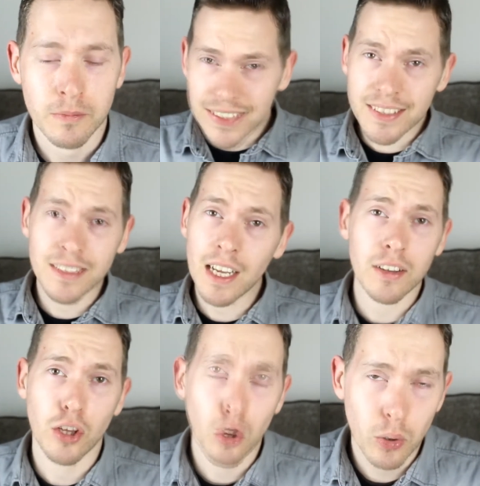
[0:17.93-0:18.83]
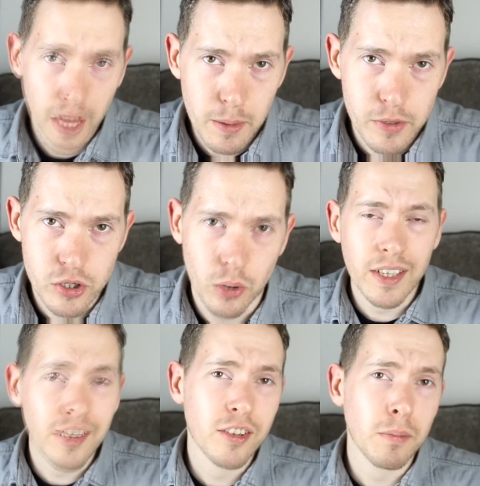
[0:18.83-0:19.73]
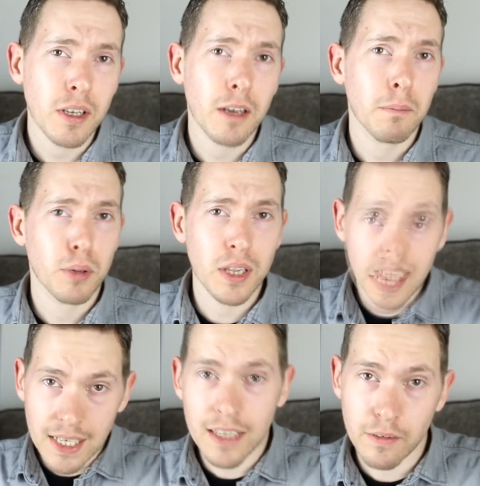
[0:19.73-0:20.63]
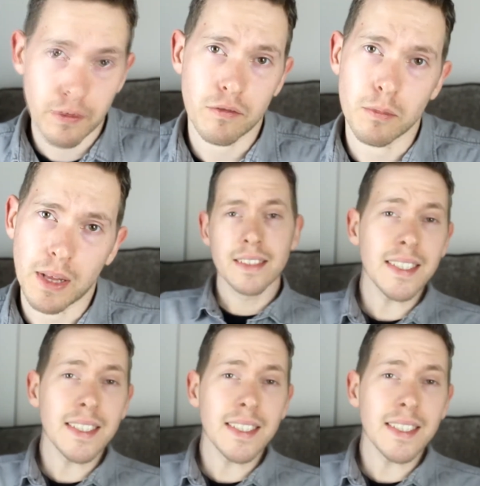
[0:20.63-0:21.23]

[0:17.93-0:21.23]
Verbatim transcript: This is not the YOLO Gaming Show. This is something completely different from that.